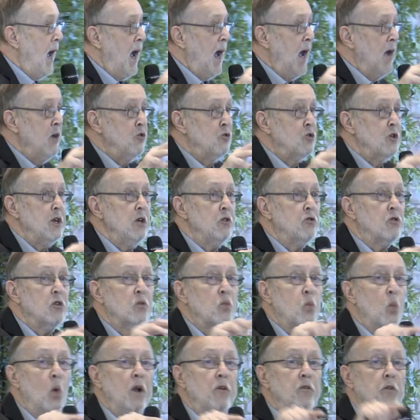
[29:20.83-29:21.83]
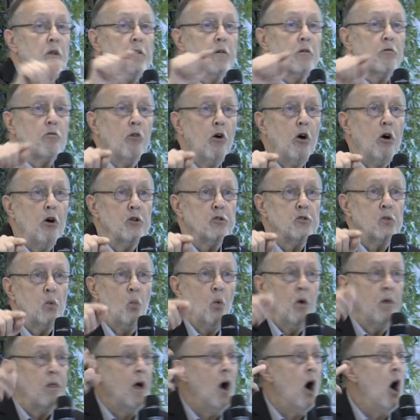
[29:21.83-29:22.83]
And Jesus went to the cross
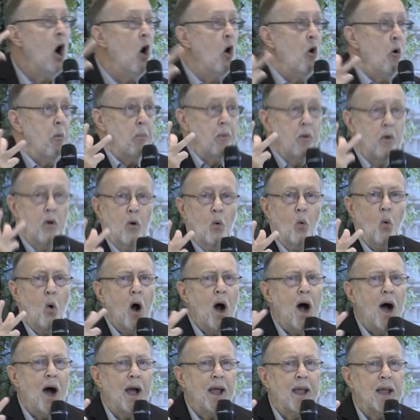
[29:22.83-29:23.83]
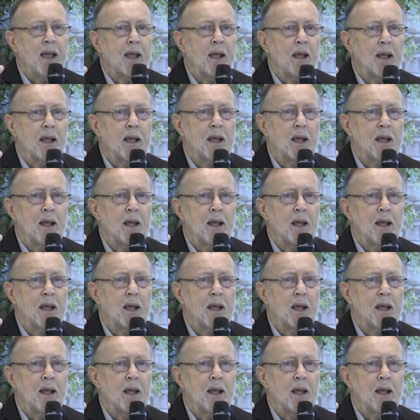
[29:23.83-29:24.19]
with hope. Why?